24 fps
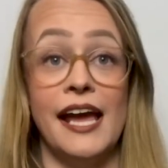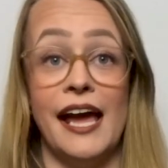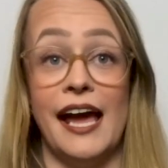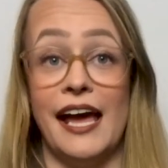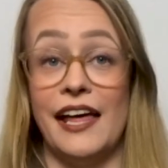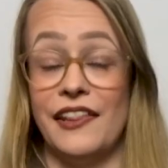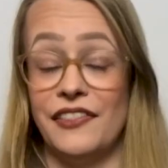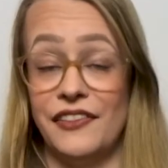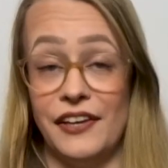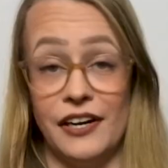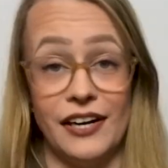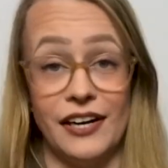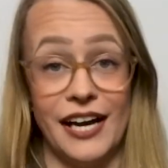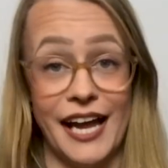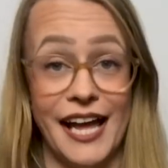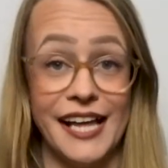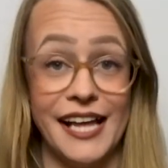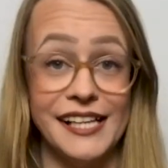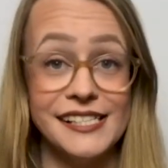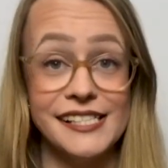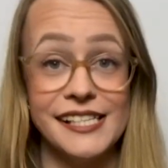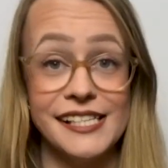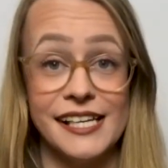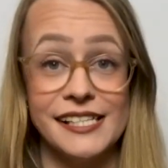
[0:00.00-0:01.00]
and their
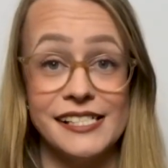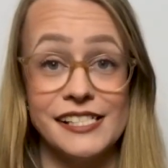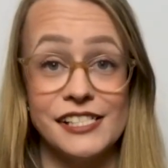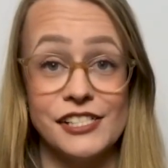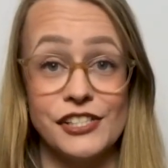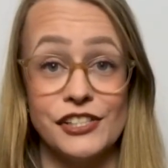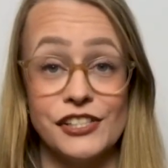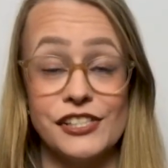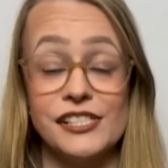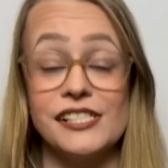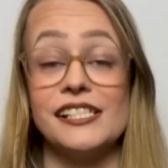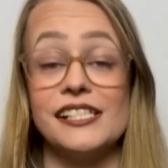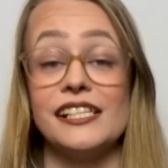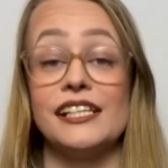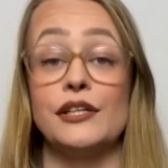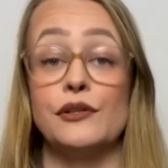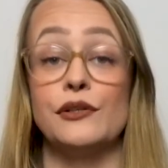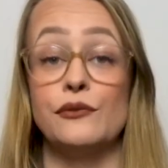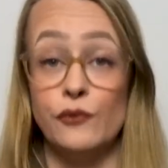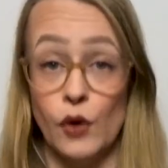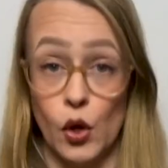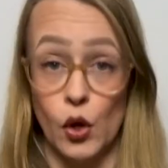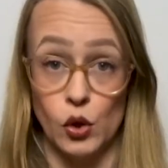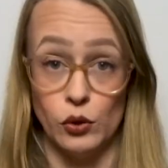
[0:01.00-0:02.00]
ancestors
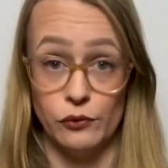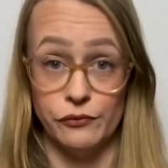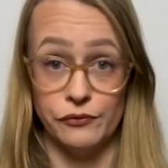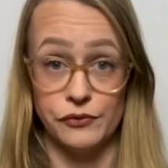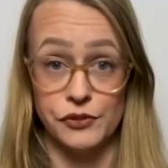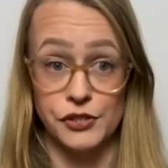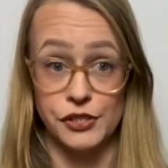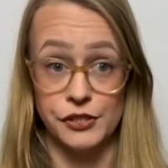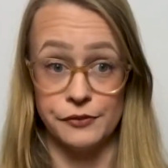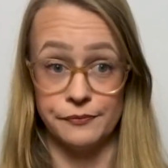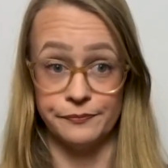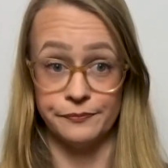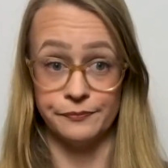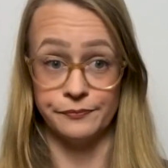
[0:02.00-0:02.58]
evolved.